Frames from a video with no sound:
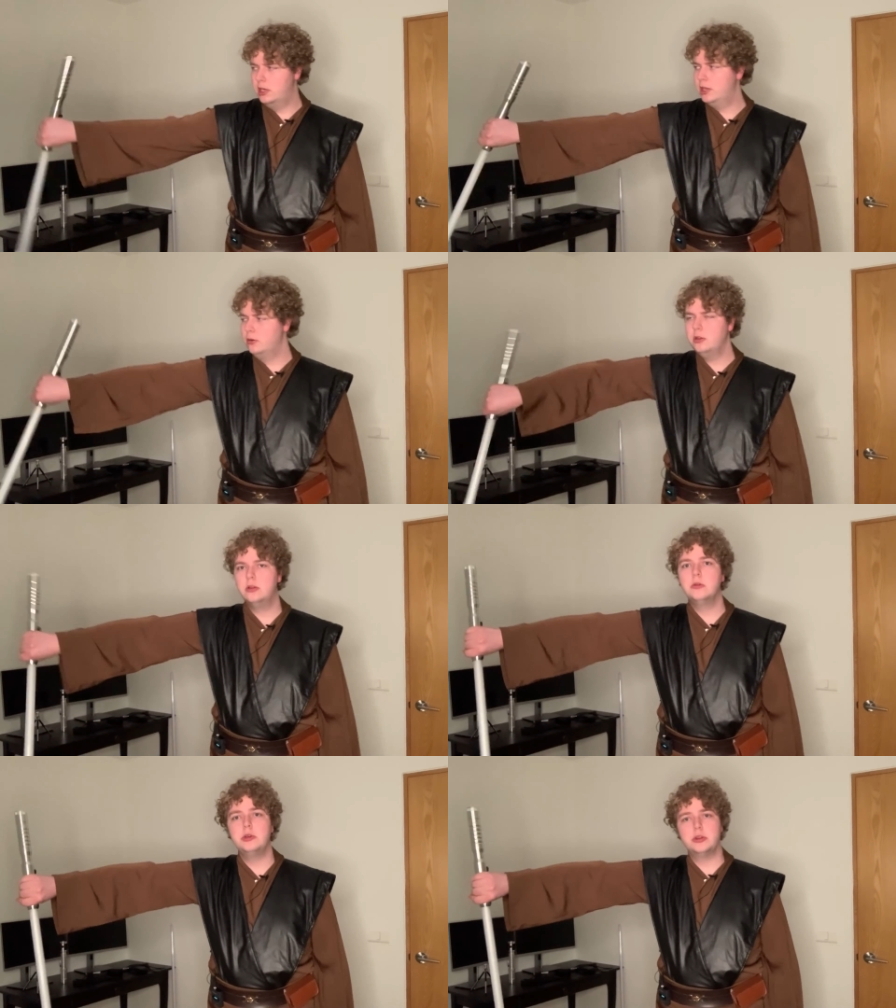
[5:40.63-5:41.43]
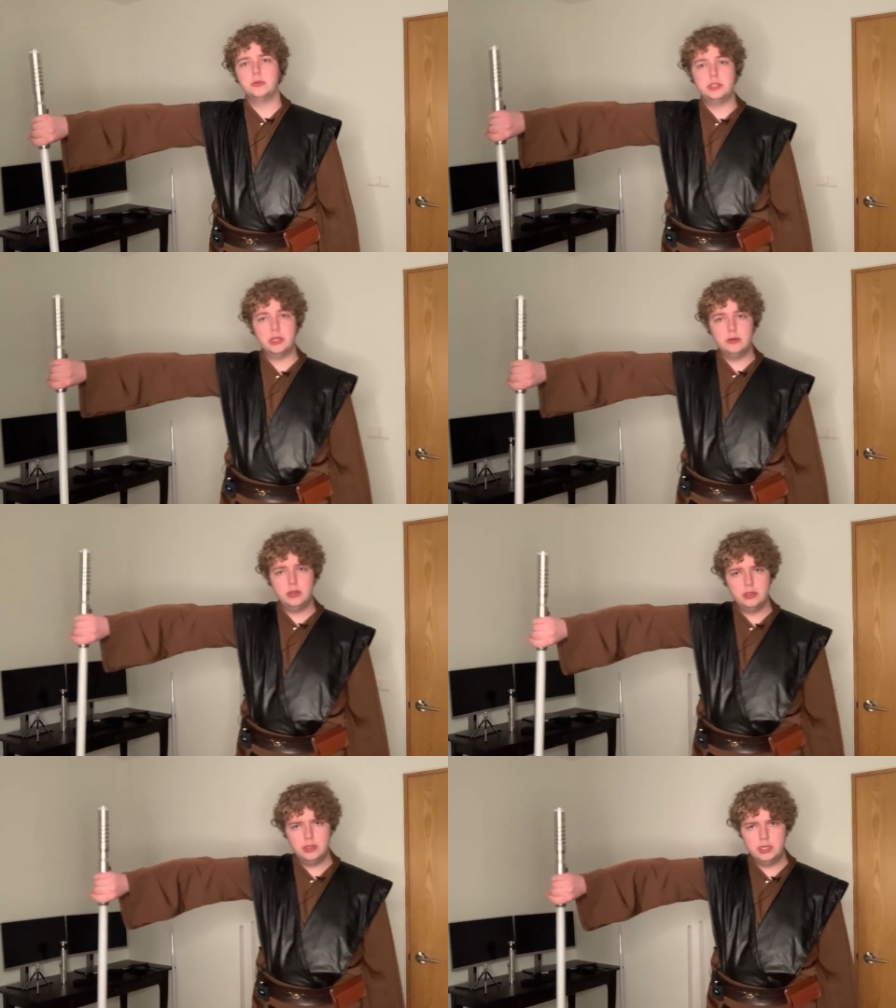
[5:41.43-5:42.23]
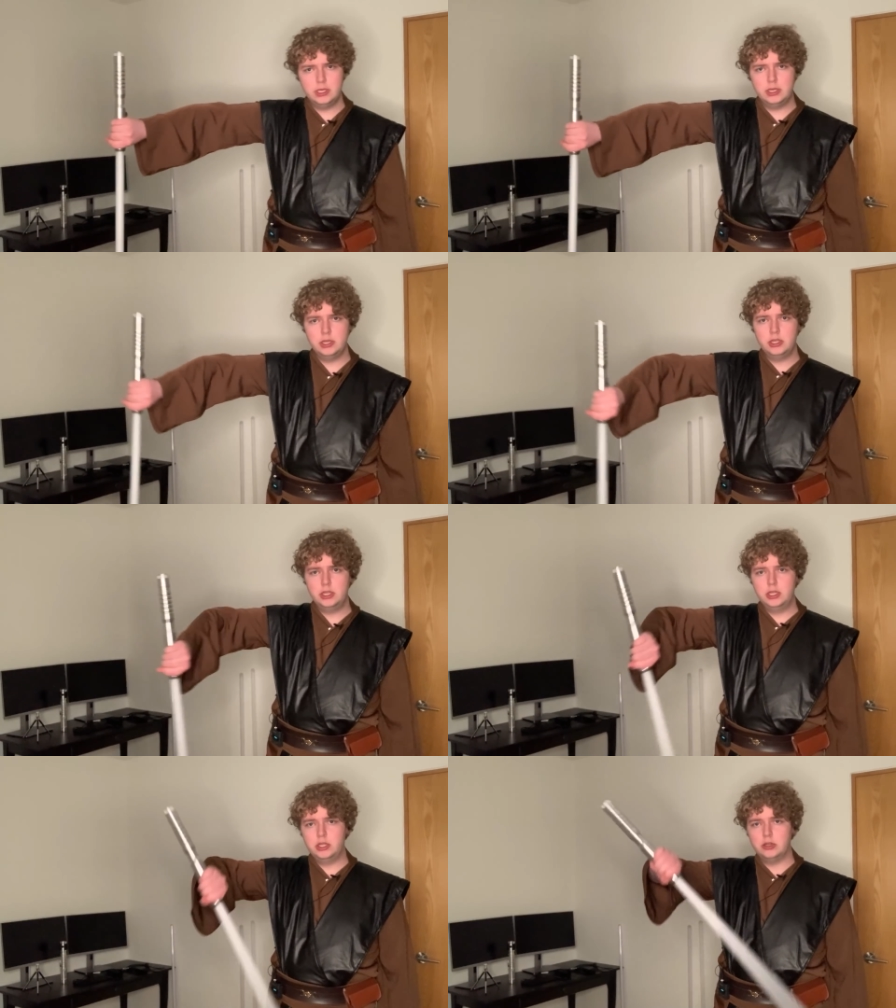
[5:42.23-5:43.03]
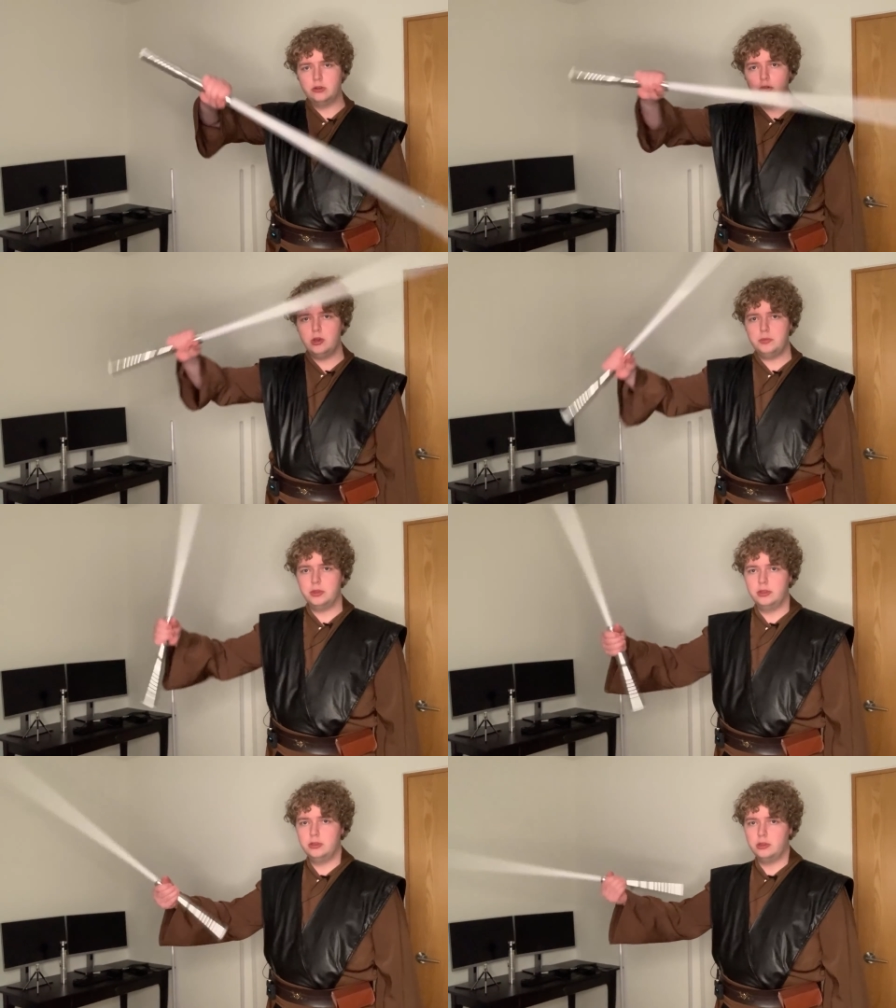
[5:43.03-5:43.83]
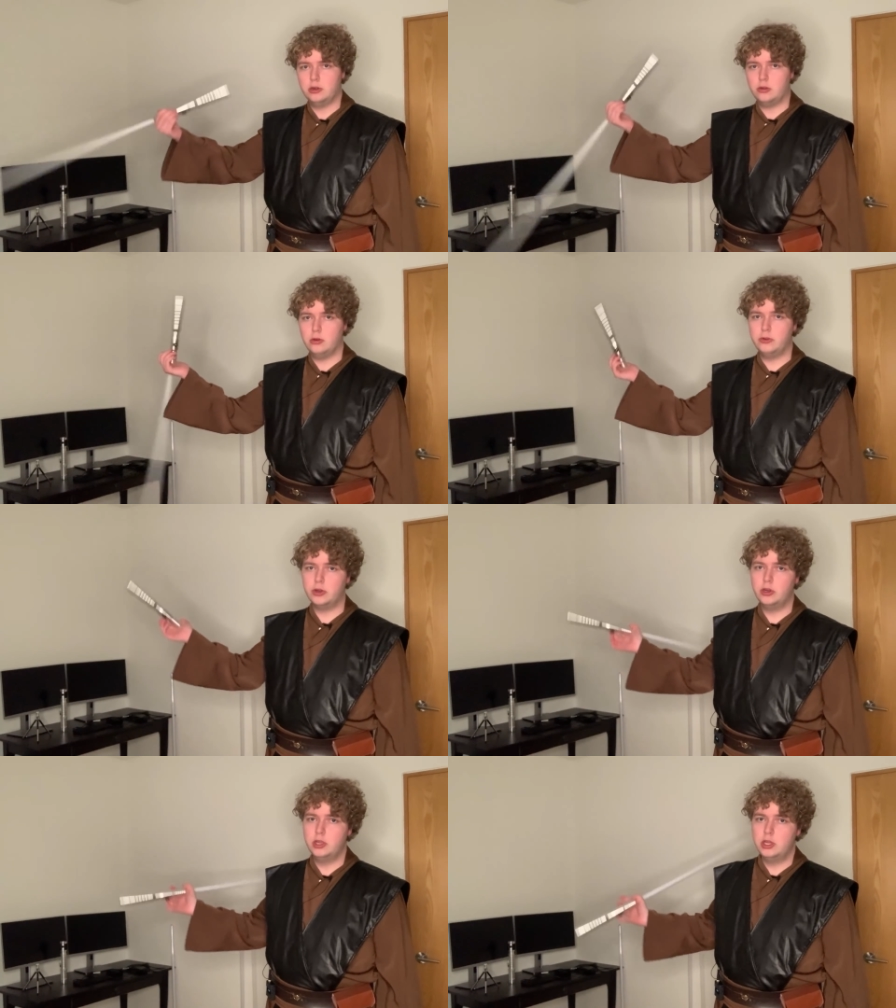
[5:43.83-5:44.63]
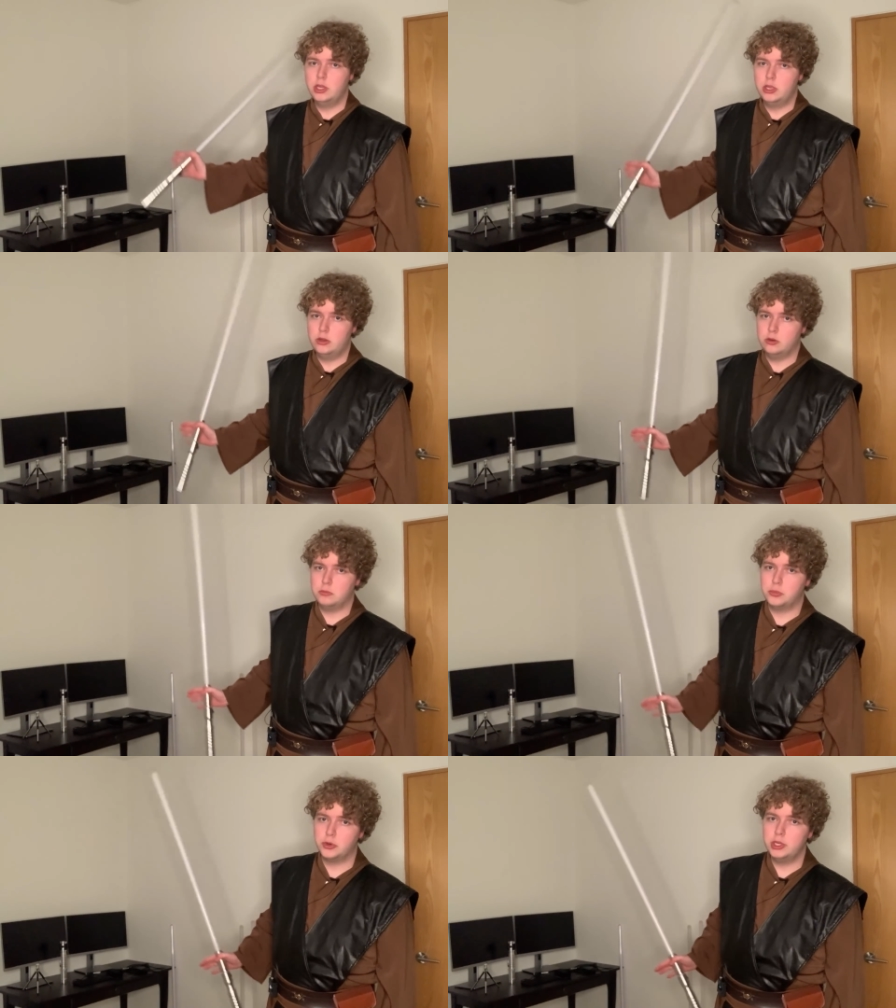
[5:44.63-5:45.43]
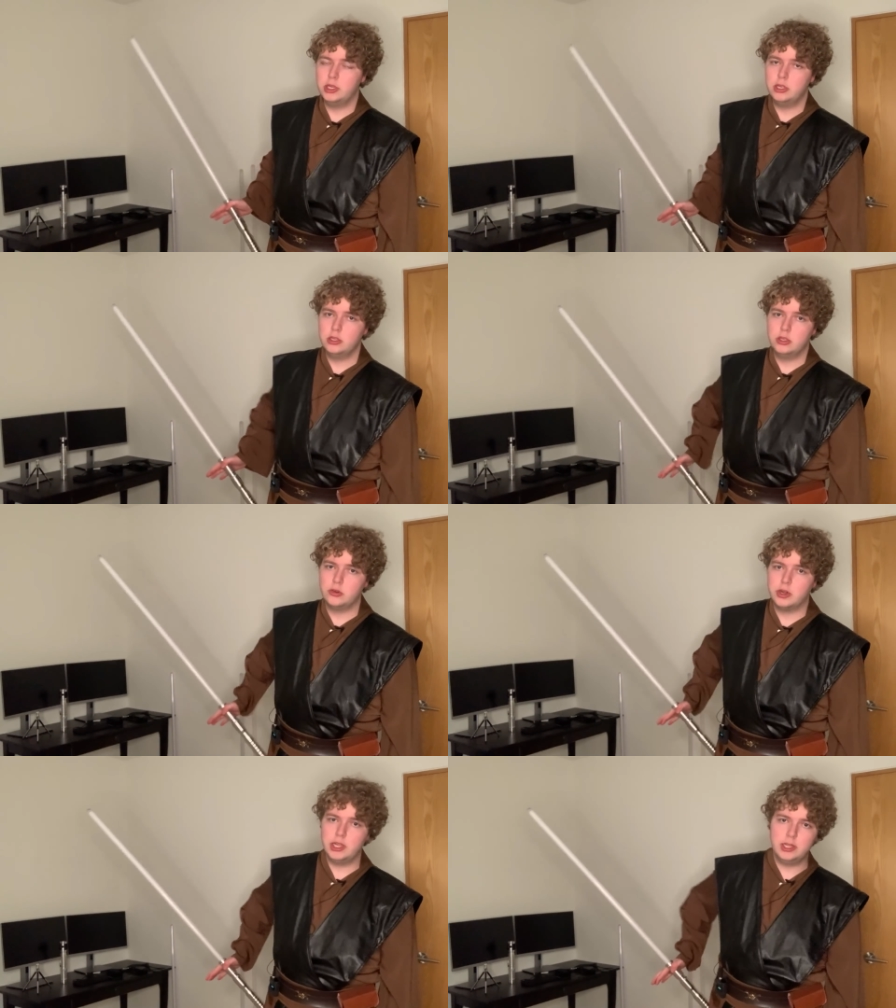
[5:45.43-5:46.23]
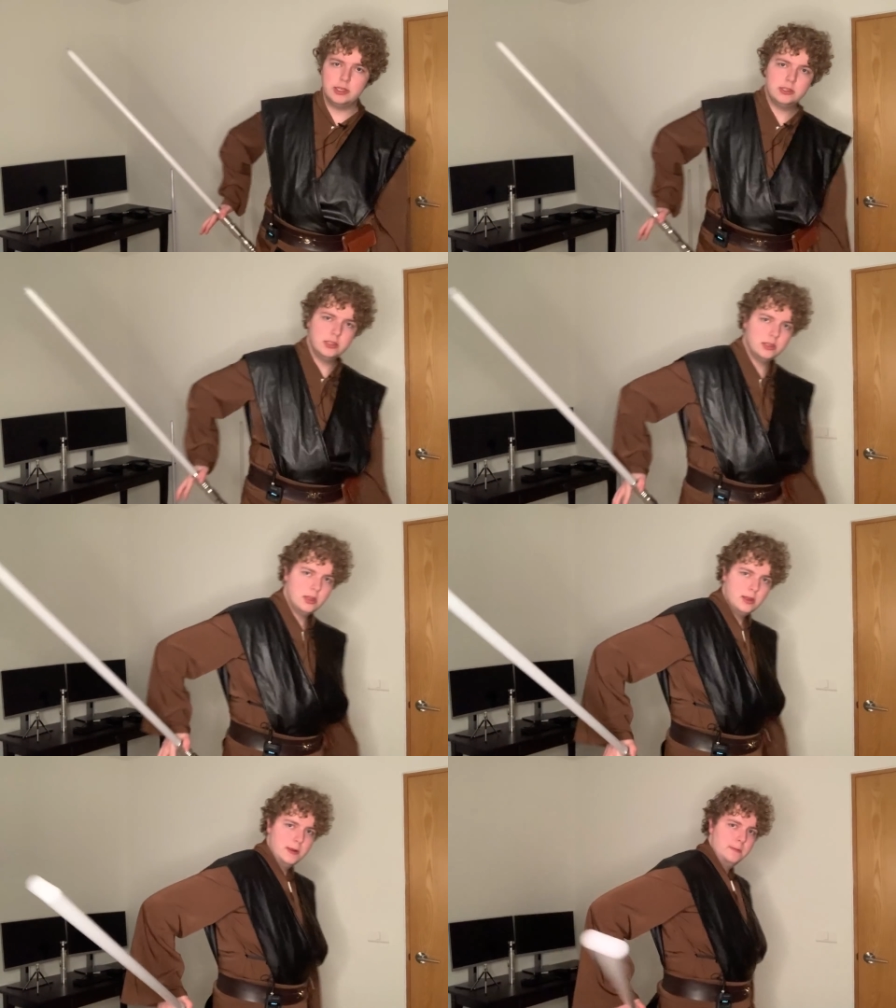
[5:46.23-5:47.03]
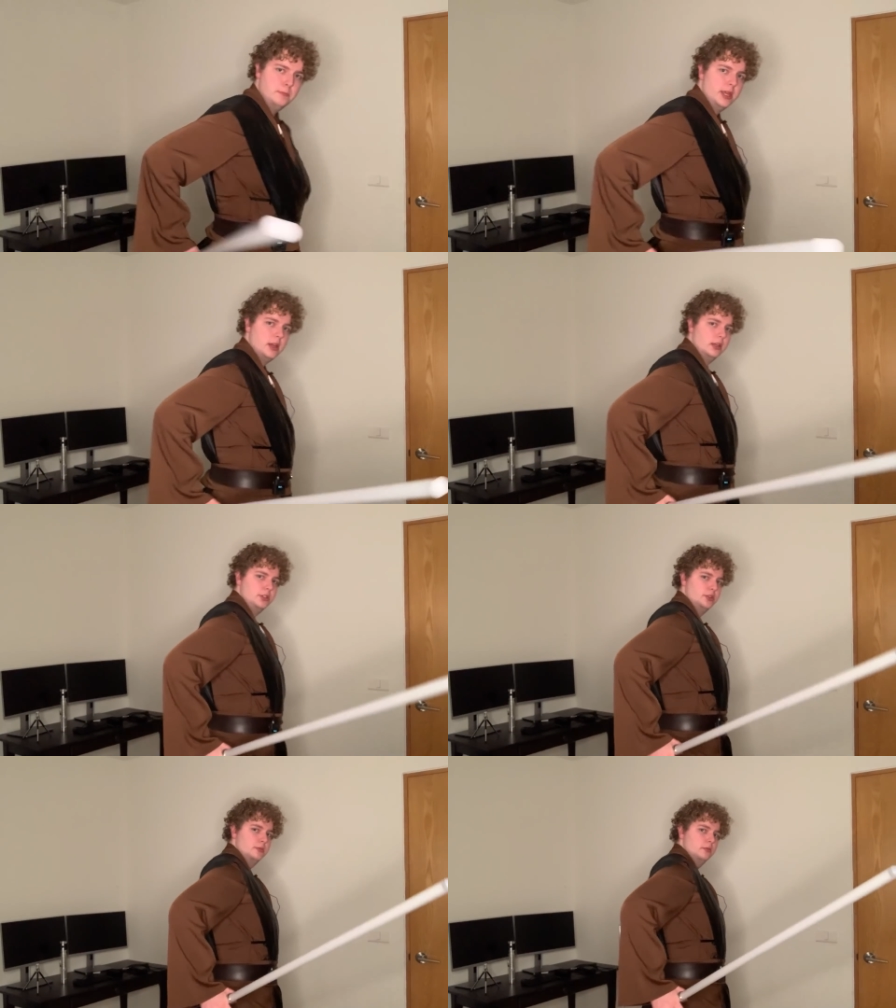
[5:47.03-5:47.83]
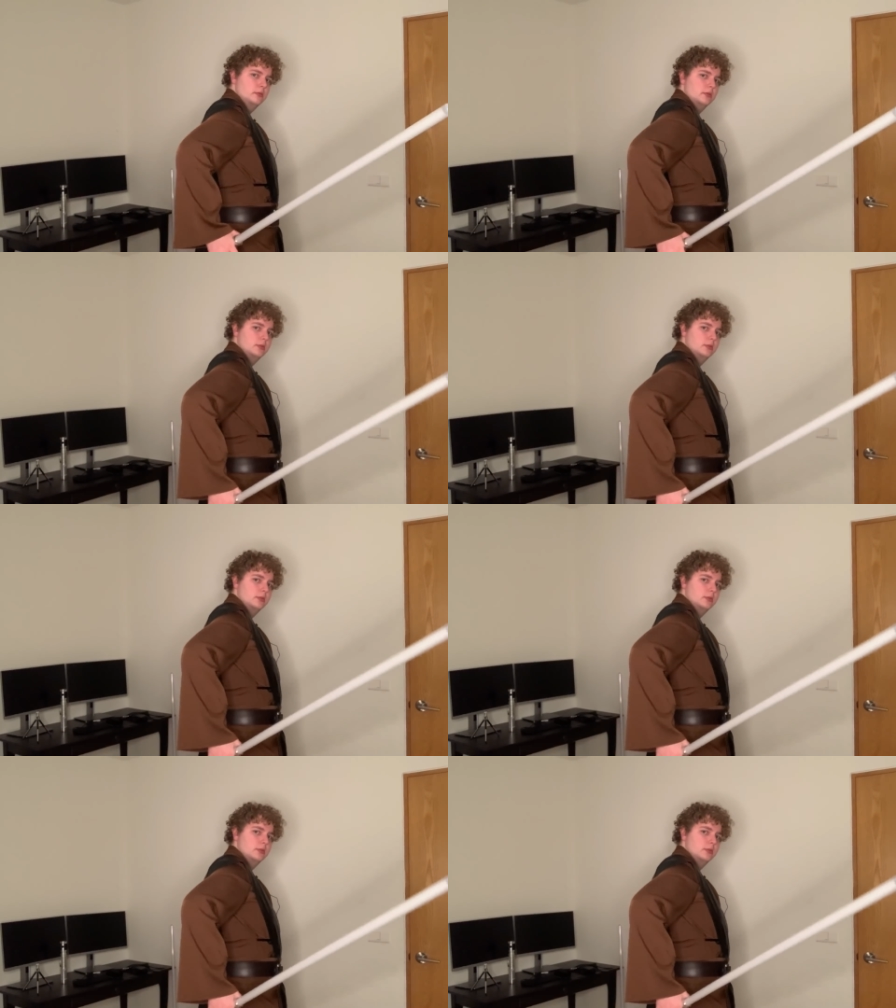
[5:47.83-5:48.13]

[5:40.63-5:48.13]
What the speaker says: now, when you're going down, you're gonna go up, you're gonna go over, you're gonna bring your hand behind you.